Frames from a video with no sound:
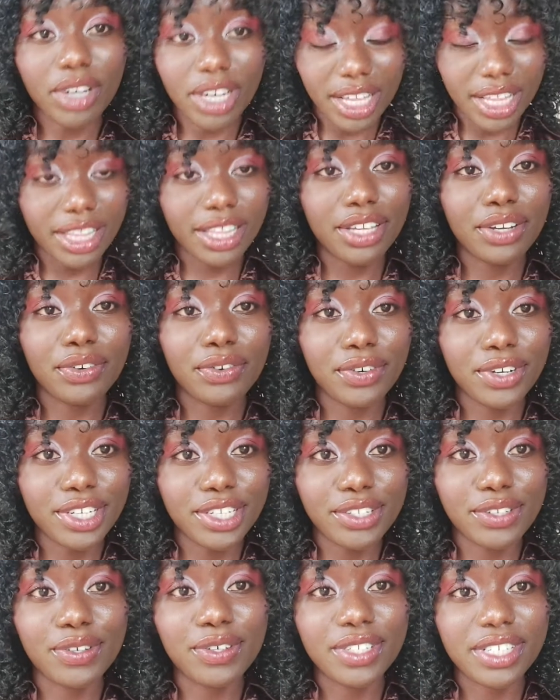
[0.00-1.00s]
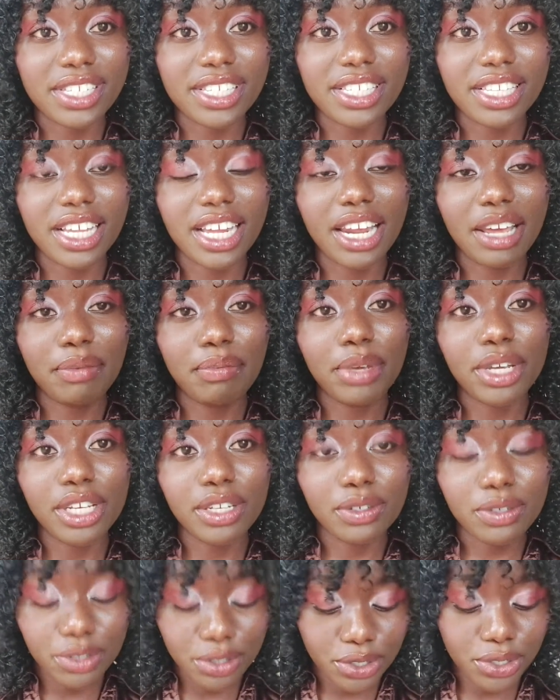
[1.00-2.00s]
other reasons that I may
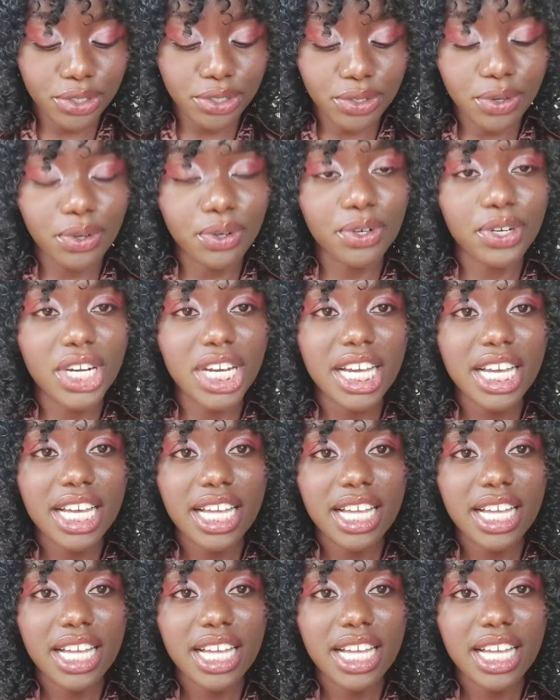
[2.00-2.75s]
not know,